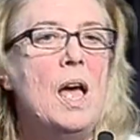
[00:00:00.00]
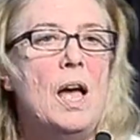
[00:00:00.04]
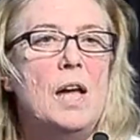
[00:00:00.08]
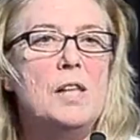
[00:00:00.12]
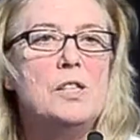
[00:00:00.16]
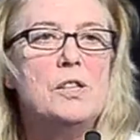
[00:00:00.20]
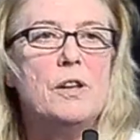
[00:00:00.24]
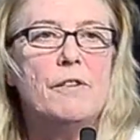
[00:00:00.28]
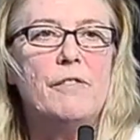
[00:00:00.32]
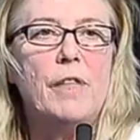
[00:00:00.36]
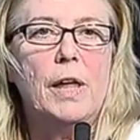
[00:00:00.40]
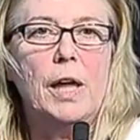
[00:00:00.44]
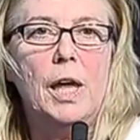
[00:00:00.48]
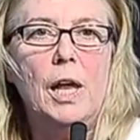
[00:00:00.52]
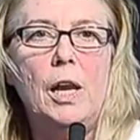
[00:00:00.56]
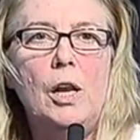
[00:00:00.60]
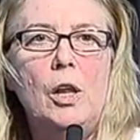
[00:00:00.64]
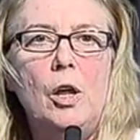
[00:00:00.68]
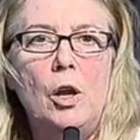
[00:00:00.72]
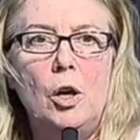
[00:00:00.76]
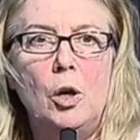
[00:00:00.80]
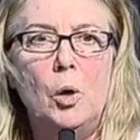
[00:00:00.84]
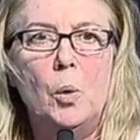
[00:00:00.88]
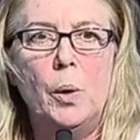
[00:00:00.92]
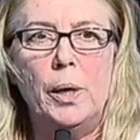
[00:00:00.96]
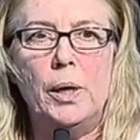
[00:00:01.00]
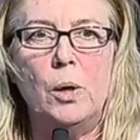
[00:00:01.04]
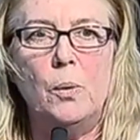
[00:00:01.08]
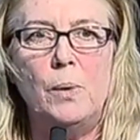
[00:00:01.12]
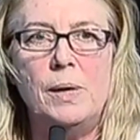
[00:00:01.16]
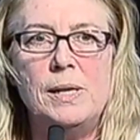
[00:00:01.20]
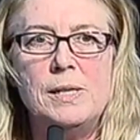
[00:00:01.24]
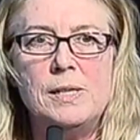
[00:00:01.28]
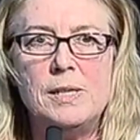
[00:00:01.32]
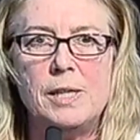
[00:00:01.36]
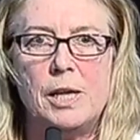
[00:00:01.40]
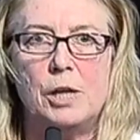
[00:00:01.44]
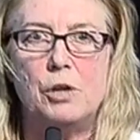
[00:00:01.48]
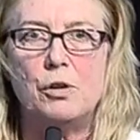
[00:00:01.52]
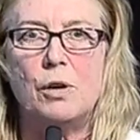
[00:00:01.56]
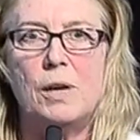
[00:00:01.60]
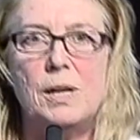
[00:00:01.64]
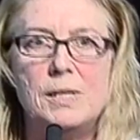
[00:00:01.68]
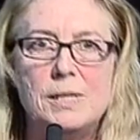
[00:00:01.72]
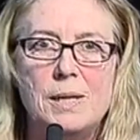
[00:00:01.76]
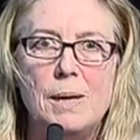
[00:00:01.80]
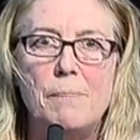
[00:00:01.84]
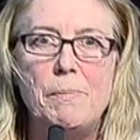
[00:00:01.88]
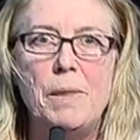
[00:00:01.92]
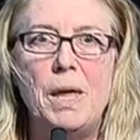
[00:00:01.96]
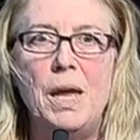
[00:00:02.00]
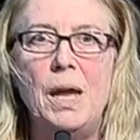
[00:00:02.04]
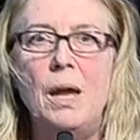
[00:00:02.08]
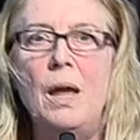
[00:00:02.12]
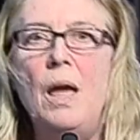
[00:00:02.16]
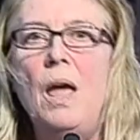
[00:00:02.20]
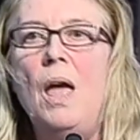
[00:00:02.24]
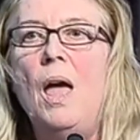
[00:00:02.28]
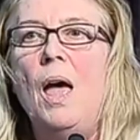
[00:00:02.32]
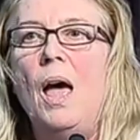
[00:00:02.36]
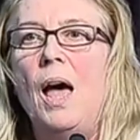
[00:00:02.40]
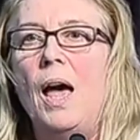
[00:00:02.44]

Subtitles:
And so if they get a lot of quick wins, they try something,